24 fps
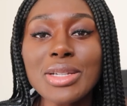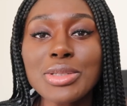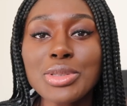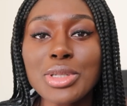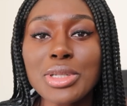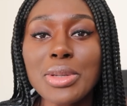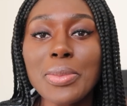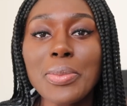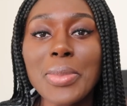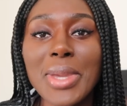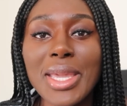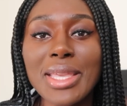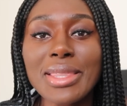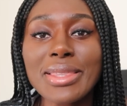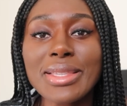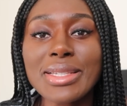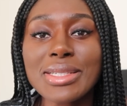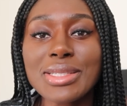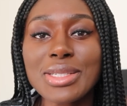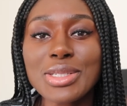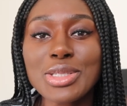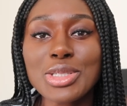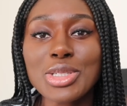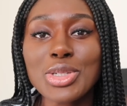I was gonna make
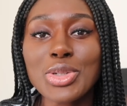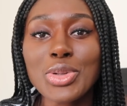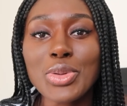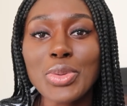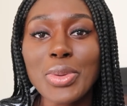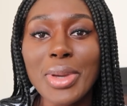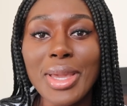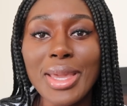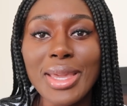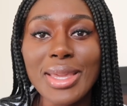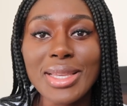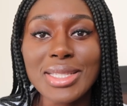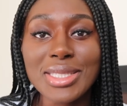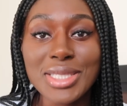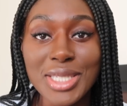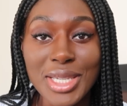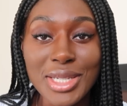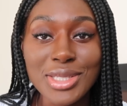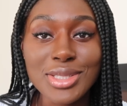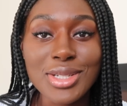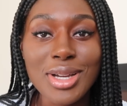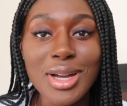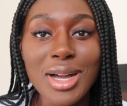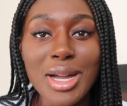this into a
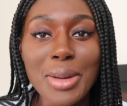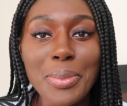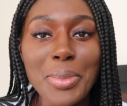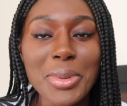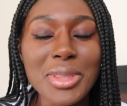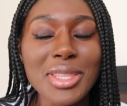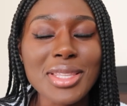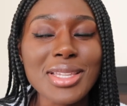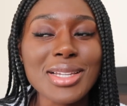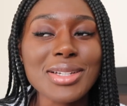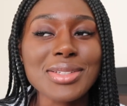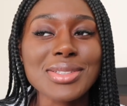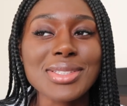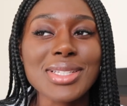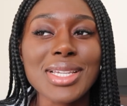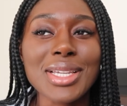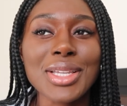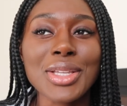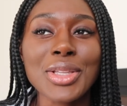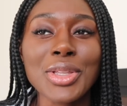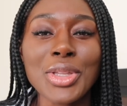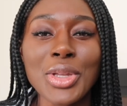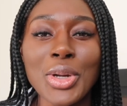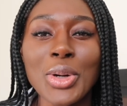TikTok, but then I was
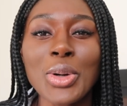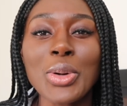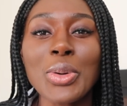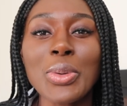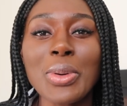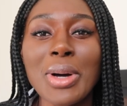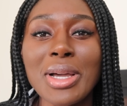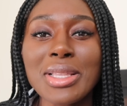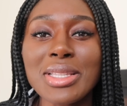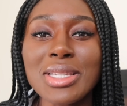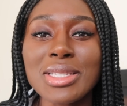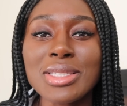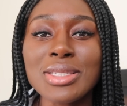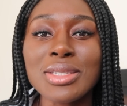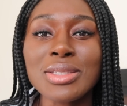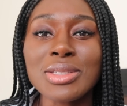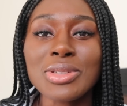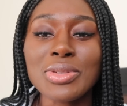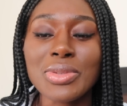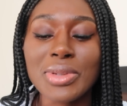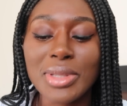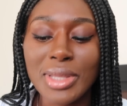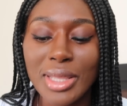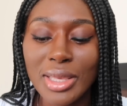like, no, I need to
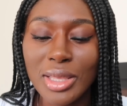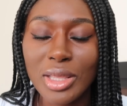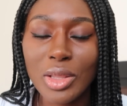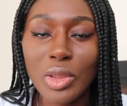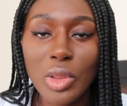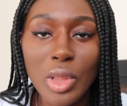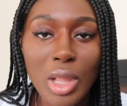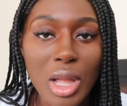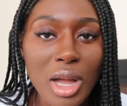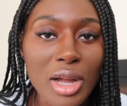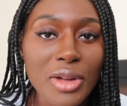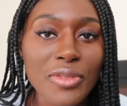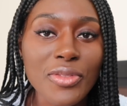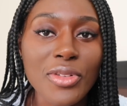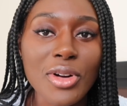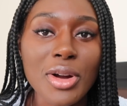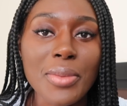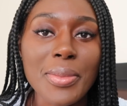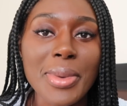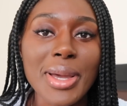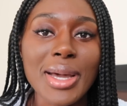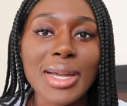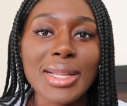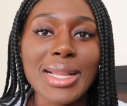do it like long
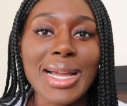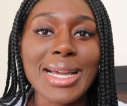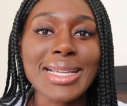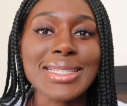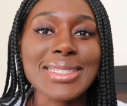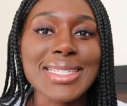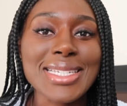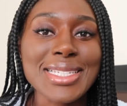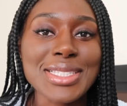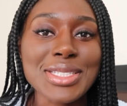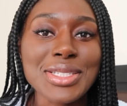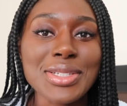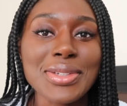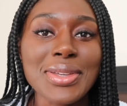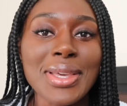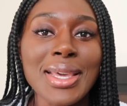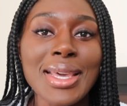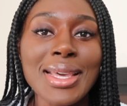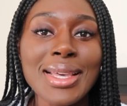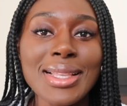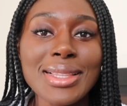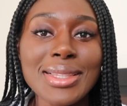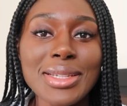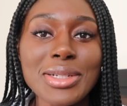format. I need to
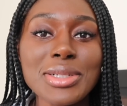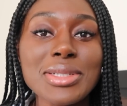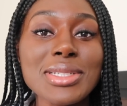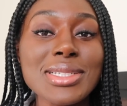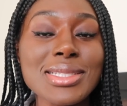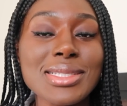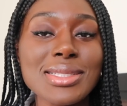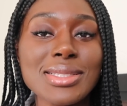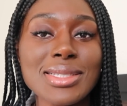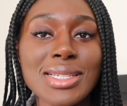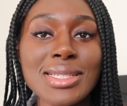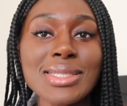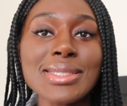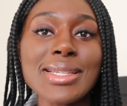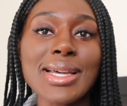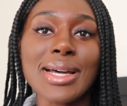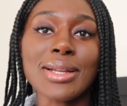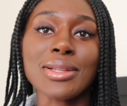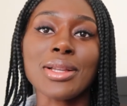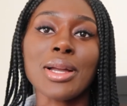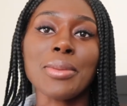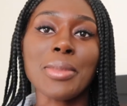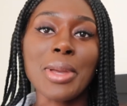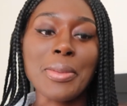literally sit
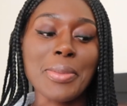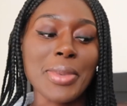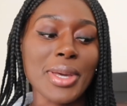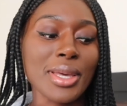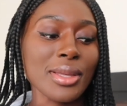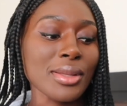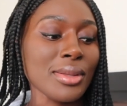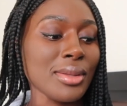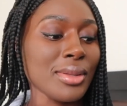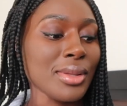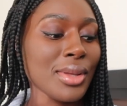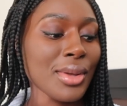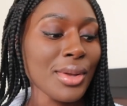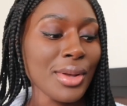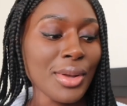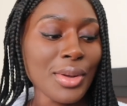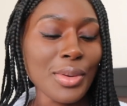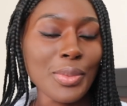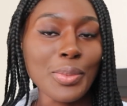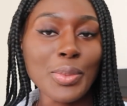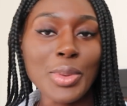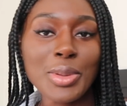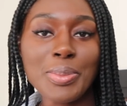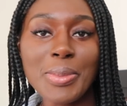down on my bed
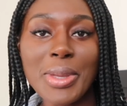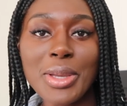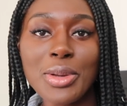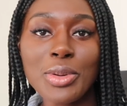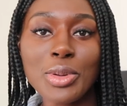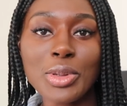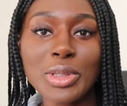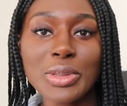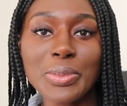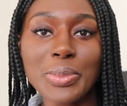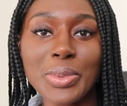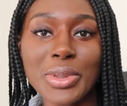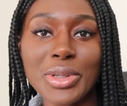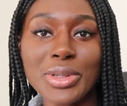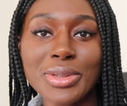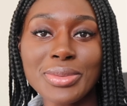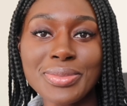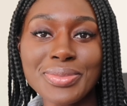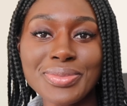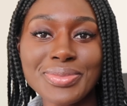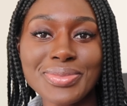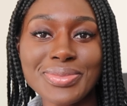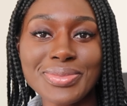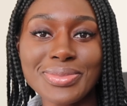with my cold
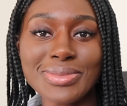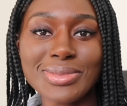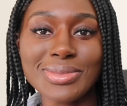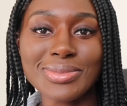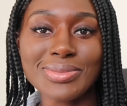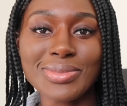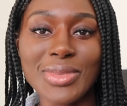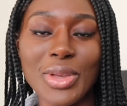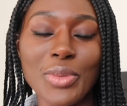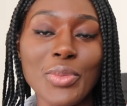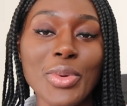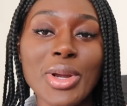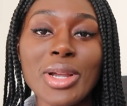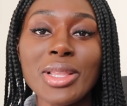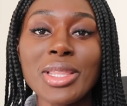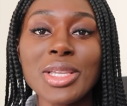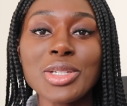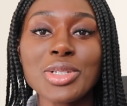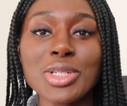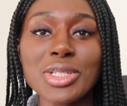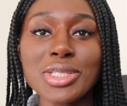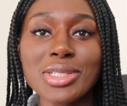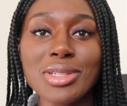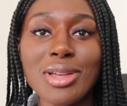brew. Rarely
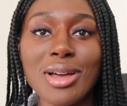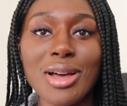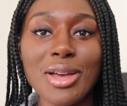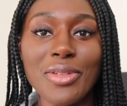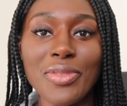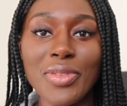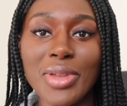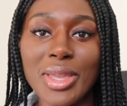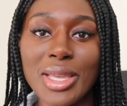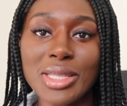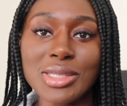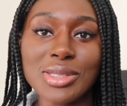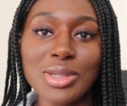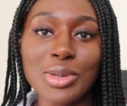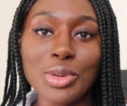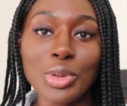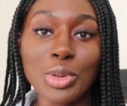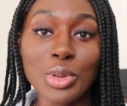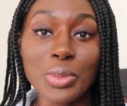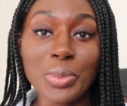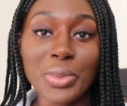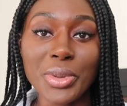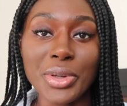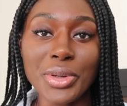drinks coffee, gets a
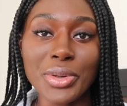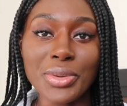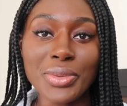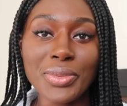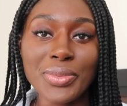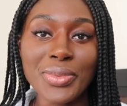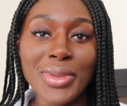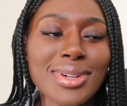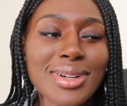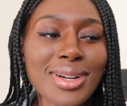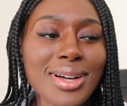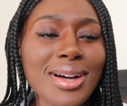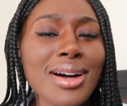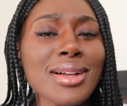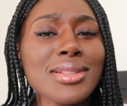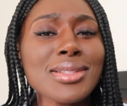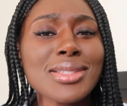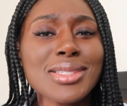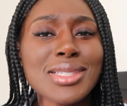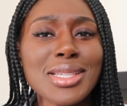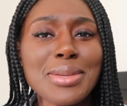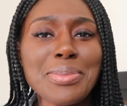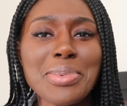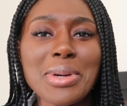cold brew.
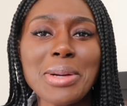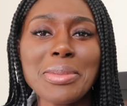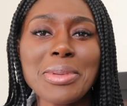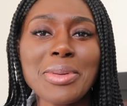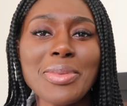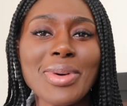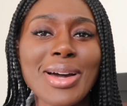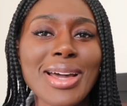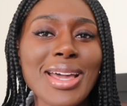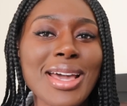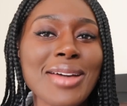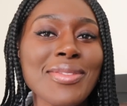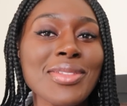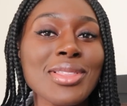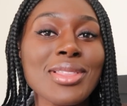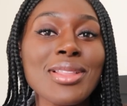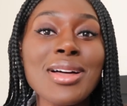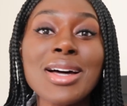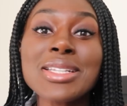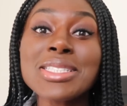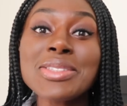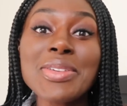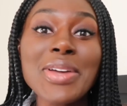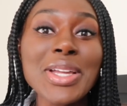Honestly, probably why I have
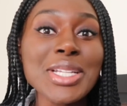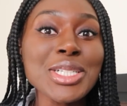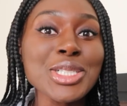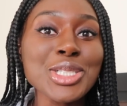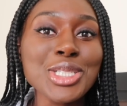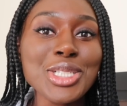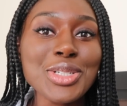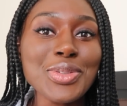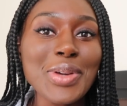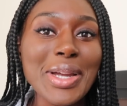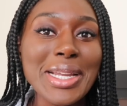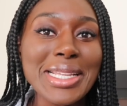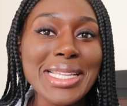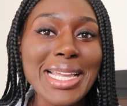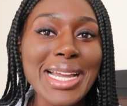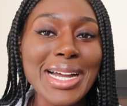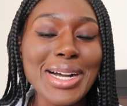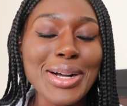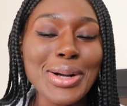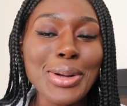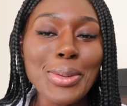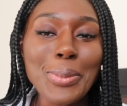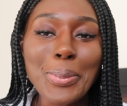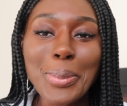lots of energy right
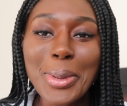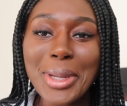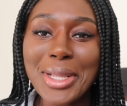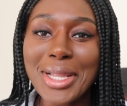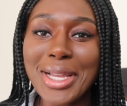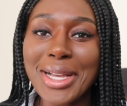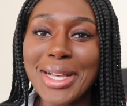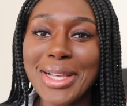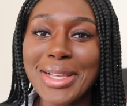now. But